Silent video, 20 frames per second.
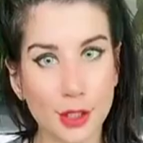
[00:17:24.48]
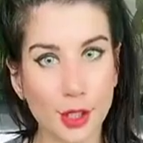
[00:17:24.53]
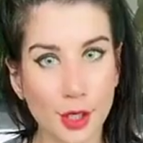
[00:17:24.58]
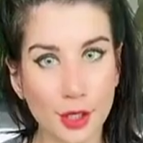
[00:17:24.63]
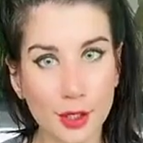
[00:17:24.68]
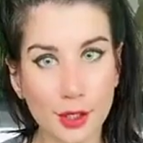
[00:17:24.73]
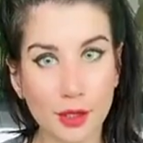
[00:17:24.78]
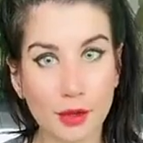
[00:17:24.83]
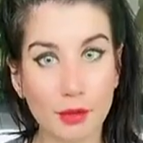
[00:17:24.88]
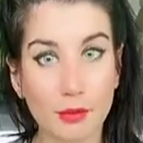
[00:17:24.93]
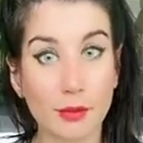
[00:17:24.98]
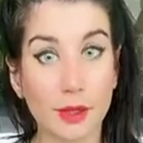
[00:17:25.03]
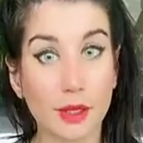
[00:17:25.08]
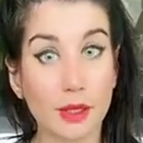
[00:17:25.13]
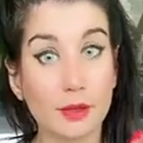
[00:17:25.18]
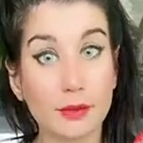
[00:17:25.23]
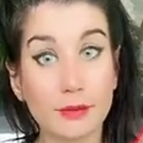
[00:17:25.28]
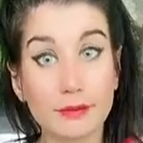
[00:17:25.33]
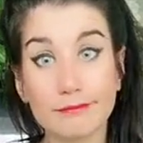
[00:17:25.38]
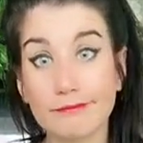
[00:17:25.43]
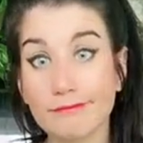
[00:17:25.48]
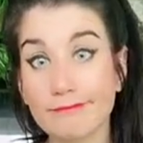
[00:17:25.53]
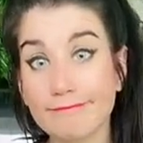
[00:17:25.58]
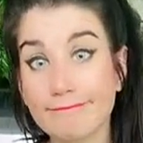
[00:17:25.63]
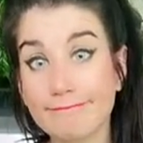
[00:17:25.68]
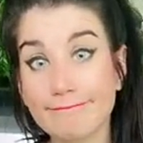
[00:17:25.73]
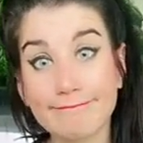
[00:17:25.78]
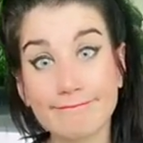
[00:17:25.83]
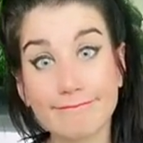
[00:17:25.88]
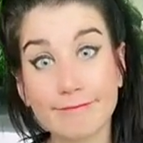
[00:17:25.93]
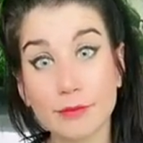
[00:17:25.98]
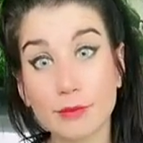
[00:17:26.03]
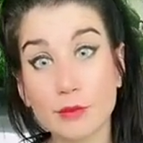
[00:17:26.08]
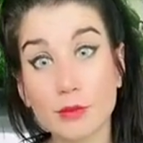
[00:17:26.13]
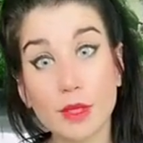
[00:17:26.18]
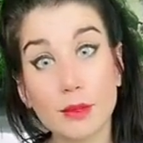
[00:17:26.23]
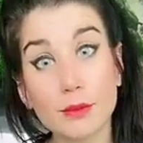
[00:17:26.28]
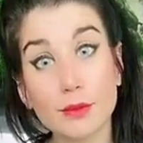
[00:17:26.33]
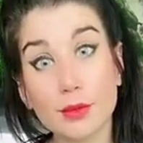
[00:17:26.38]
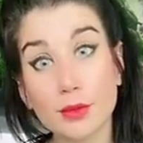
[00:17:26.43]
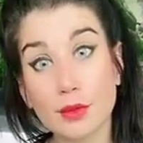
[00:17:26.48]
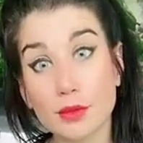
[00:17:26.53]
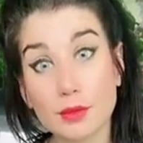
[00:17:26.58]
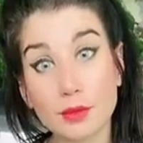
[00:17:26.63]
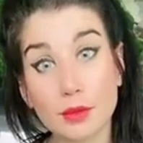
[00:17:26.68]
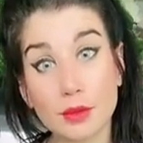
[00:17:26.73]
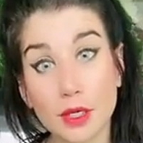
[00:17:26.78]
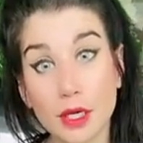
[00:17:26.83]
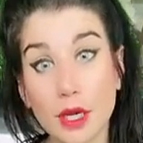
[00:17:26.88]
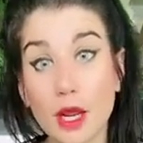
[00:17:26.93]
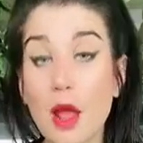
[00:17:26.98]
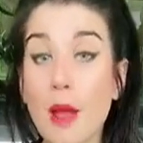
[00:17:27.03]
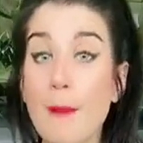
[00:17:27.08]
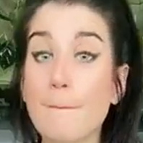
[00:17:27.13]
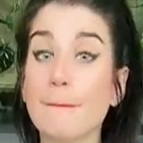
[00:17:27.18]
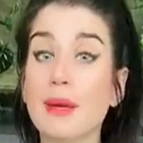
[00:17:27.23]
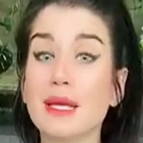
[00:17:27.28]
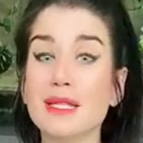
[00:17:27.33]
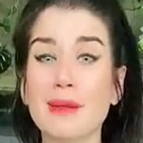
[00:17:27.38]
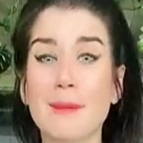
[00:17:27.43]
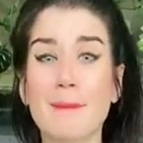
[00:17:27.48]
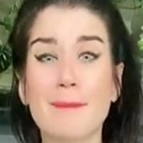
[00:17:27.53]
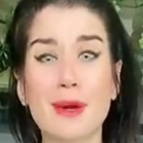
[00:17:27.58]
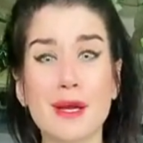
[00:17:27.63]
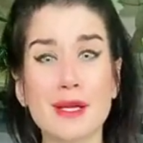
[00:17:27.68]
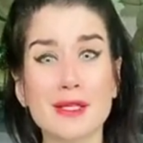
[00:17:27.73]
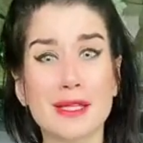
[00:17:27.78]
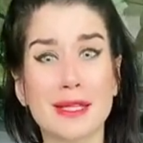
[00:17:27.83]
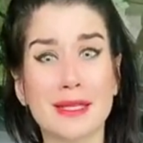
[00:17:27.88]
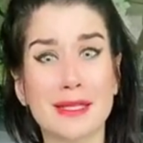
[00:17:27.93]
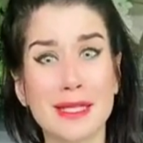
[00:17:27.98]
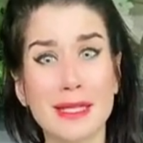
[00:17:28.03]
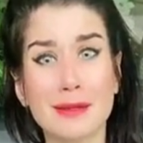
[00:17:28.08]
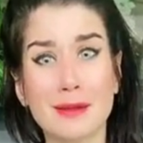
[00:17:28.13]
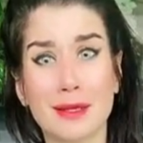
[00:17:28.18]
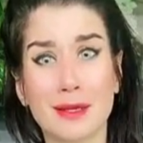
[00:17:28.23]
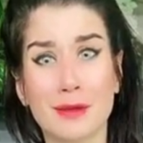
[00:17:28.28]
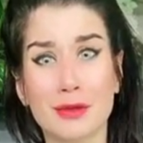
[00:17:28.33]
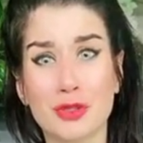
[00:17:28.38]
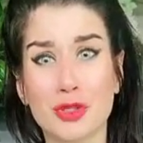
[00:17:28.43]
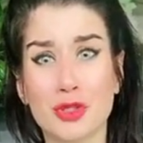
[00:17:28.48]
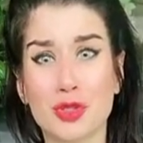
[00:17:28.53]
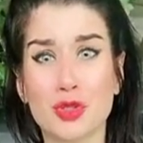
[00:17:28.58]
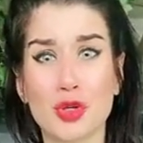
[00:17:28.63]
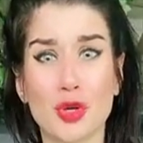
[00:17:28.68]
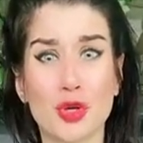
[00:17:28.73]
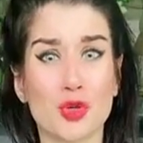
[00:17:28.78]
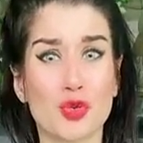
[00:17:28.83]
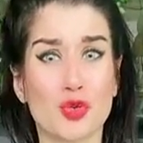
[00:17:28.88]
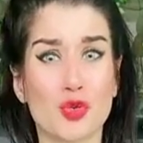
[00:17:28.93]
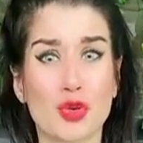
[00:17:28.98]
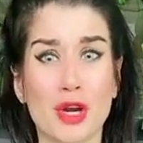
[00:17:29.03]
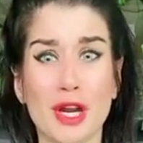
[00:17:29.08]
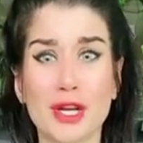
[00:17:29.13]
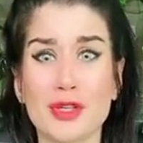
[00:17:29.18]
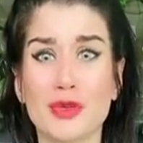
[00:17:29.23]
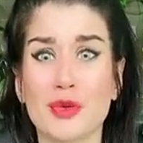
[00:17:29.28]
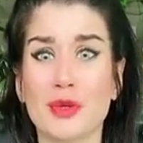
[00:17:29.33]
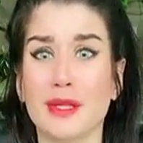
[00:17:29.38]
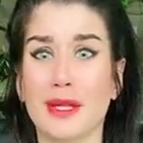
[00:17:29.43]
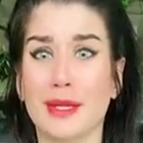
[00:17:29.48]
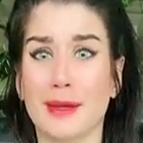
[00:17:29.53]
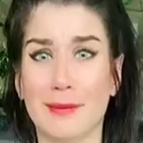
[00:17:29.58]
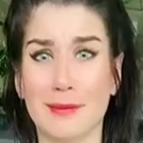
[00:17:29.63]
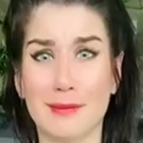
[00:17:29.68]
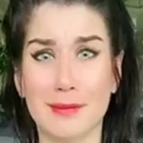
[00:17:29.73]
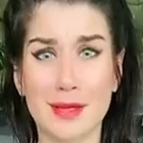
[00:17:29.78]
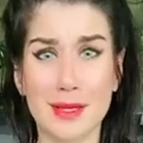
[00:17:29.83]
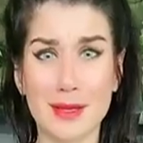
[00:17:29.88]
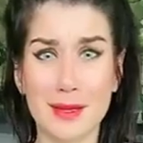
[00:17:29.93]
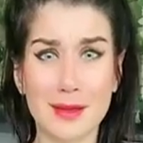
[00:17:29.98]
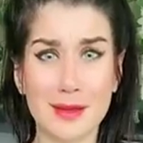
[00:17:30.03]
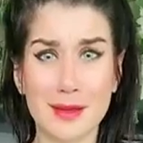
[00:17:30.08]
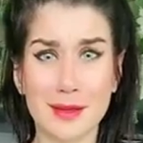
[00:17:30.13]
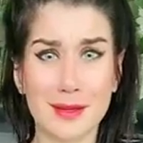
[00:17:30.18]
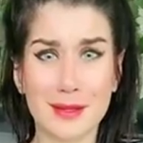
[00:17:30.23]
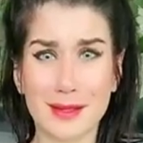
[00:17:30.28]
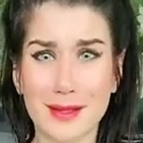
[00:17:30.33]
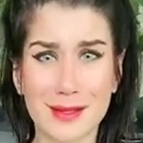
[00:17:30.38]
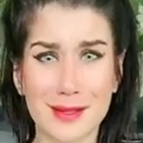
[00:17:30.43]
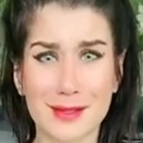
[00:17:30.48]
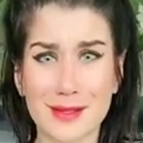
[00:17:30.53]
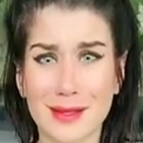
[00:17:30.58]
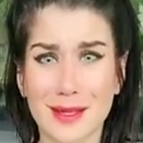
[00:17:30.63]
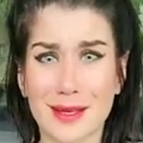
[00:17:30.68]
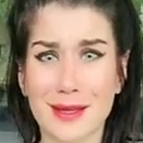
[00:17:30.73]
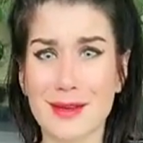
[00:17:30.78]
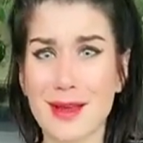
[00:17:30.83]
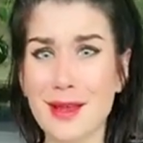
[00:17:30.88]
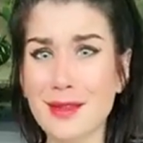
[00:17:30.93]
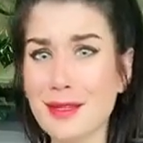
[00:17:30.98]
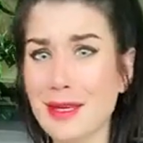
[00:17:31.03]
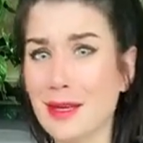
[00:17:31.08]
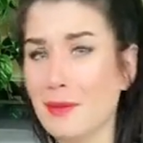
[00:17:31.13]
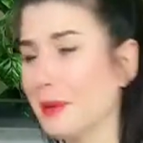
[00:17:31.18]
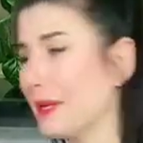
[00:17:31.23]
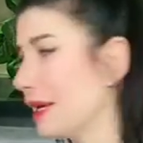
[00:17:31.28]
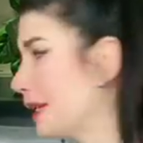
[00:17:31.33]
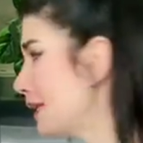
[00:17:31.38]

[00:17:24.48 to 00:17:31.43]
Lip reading: a gardener, I'm like, I'm doing something right. Plus the bugs just attract to it like nothing. I'm